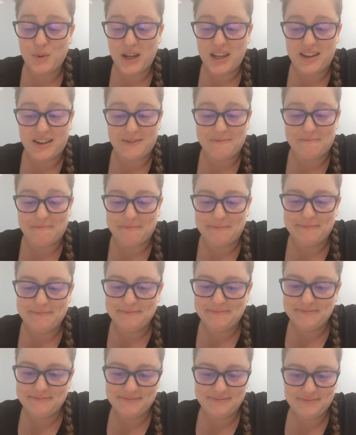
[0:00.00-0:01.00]
Wickham.
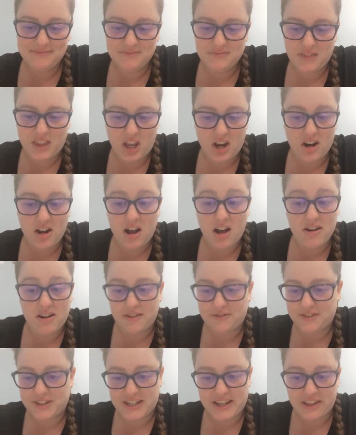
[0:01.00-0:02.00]
They are gone
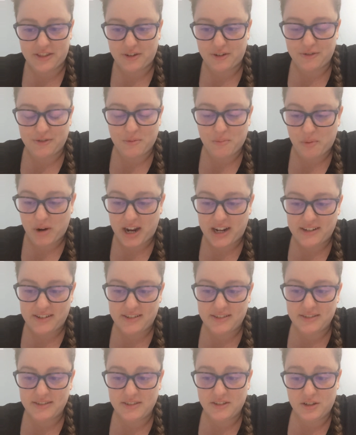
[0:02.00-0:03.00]
off together from
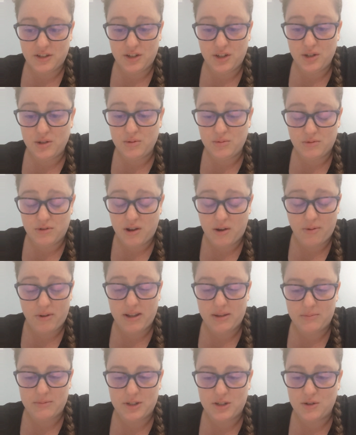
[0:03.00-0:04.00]
Brighton. You know
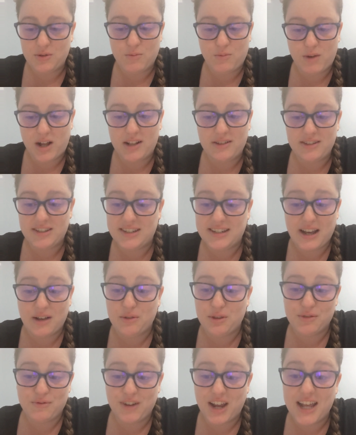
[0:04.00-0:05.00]
him too well to
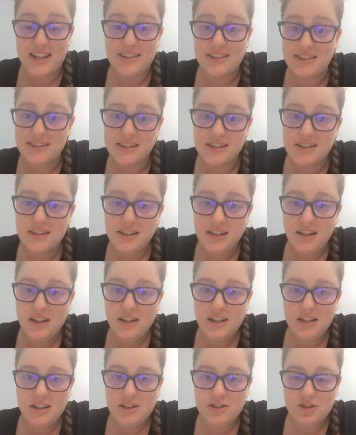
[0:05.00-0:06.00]
doubt the rest.
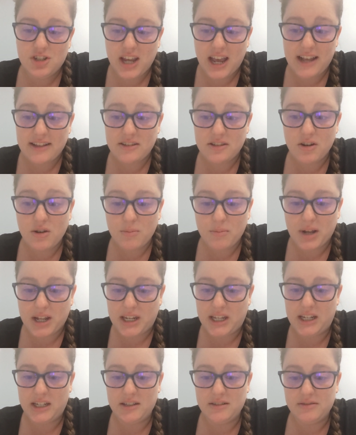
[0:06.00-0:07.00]
She has no
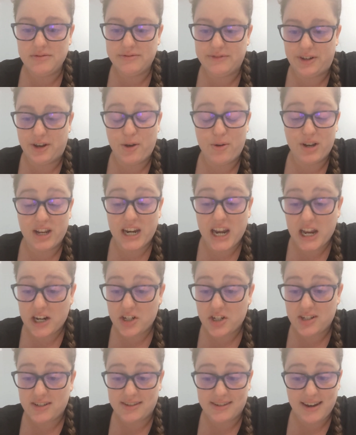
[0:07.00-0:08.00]
money, no
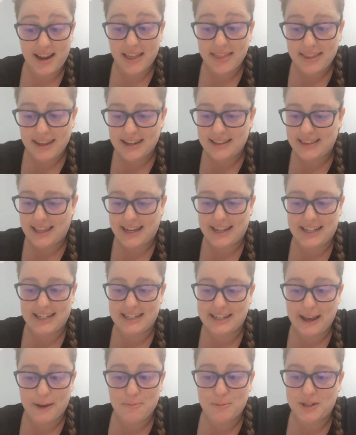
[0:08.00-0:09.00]
connections, nothing that
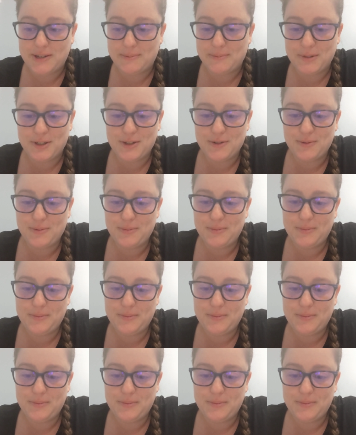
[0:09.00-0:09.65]
can tempt him to.